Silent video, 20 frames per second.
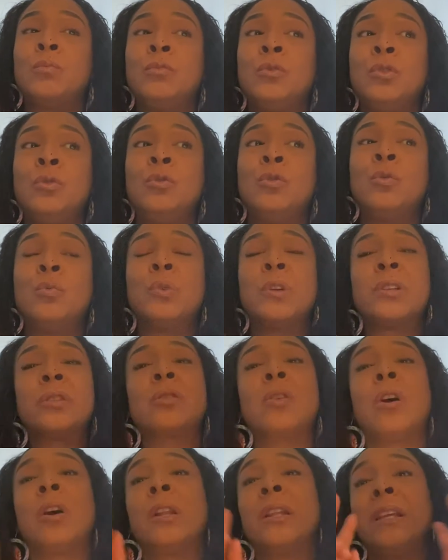do what is
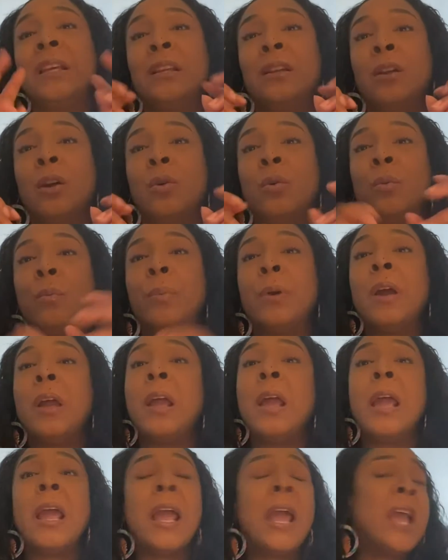called elope,
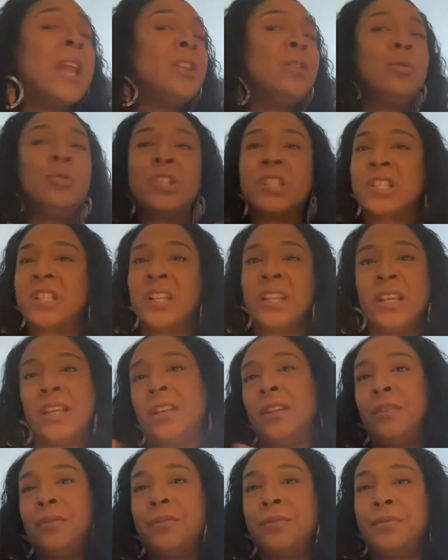and you just
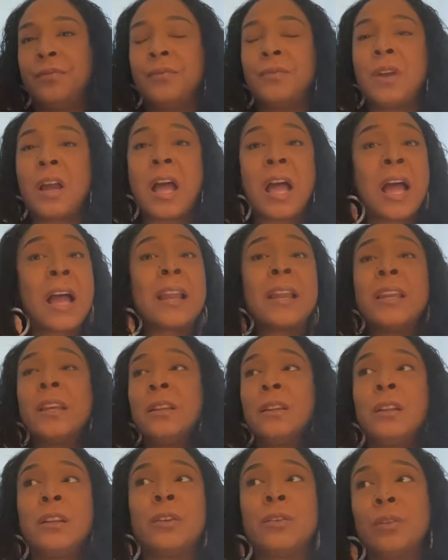leave. I
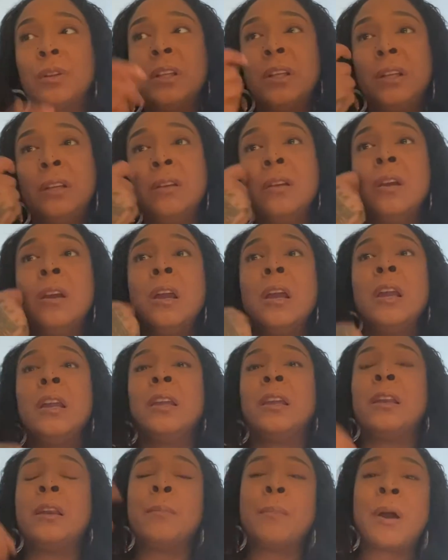can literally
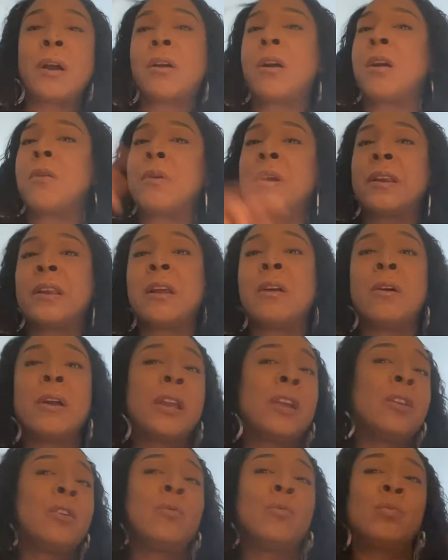get in my car right now
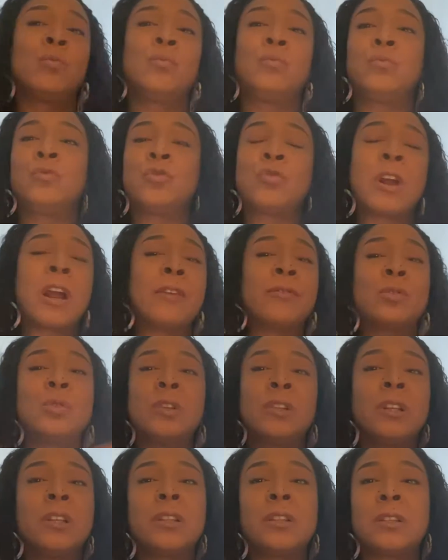and drive to
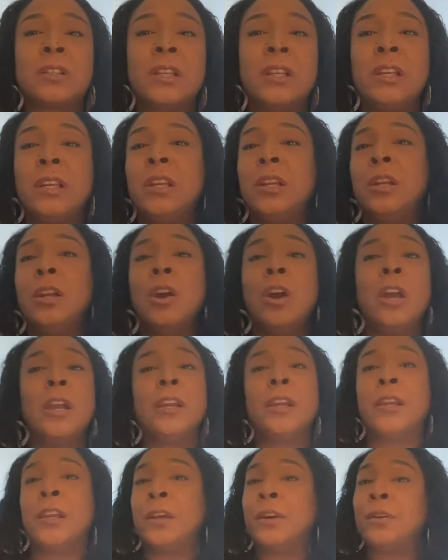another city,
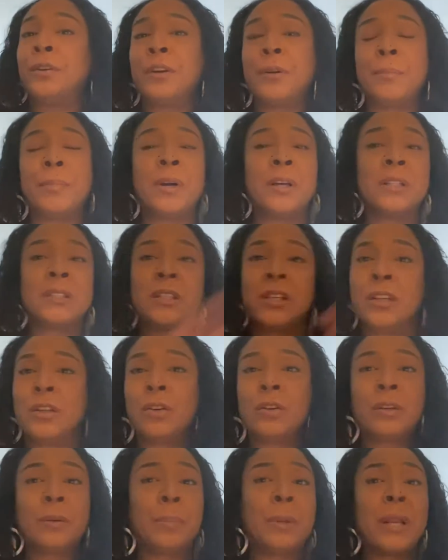get on a bus, get
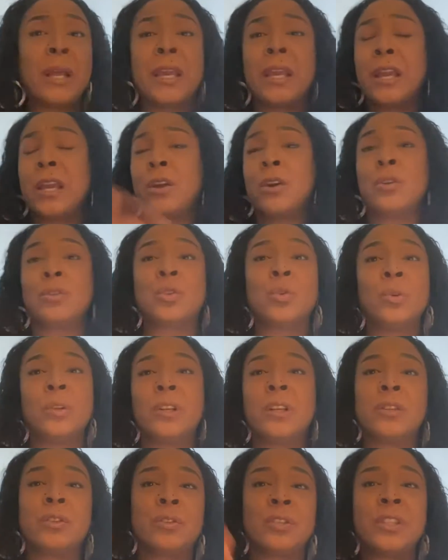on a plane, and go to
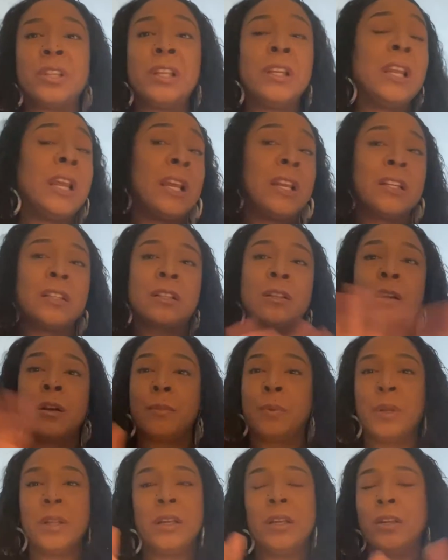another city, and it's
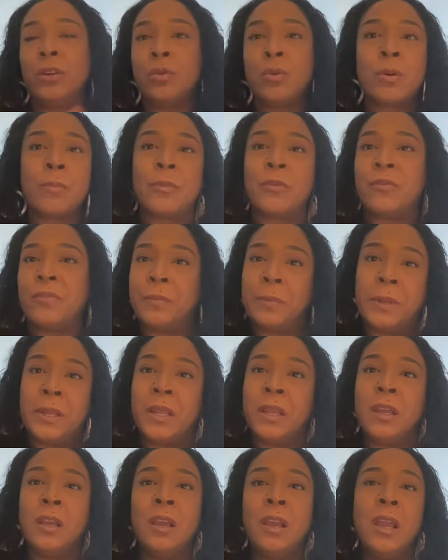completely normal for me.
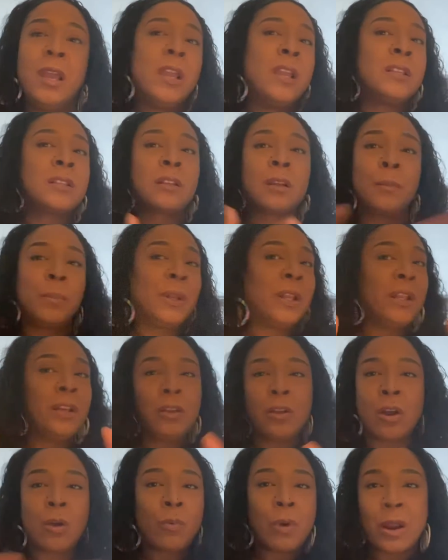It's
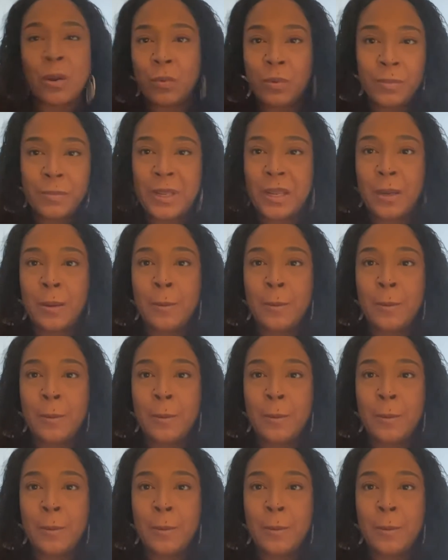completely all right with me.